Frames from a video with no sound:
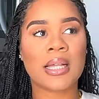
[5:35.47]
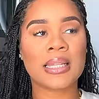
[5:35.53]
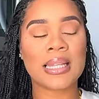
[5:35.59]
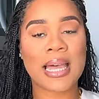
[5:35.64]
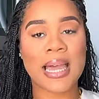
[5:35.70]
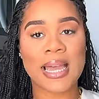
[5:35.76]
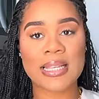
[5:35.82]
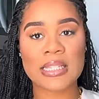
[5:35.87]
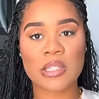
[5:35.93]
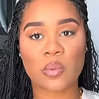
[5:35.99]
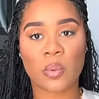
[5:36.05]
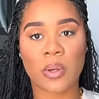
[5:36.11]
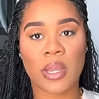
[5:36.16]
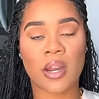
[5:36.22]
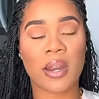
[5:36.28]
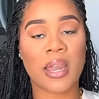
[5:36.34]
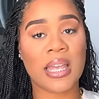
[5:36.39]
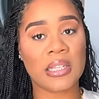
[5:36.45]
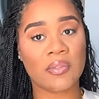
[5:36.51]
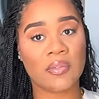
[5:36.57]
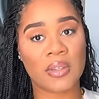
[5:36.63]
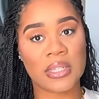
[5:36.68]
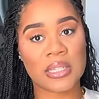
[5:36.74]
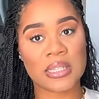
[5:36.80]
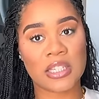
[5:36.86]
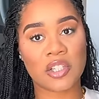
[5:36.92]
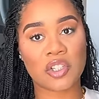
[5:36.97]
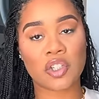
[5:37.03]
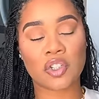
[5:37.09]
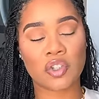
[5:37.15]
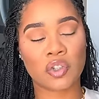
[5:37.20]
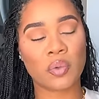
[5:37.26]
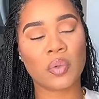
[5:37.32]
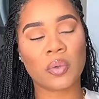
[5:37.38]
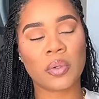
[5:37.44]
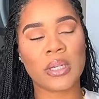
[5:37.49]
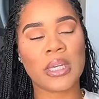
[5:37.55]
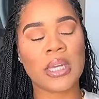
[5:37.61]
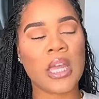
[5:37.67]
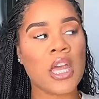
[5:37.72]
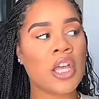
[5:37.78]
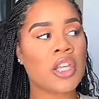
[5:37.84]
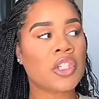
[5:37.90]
glassware, and vintage jewelry.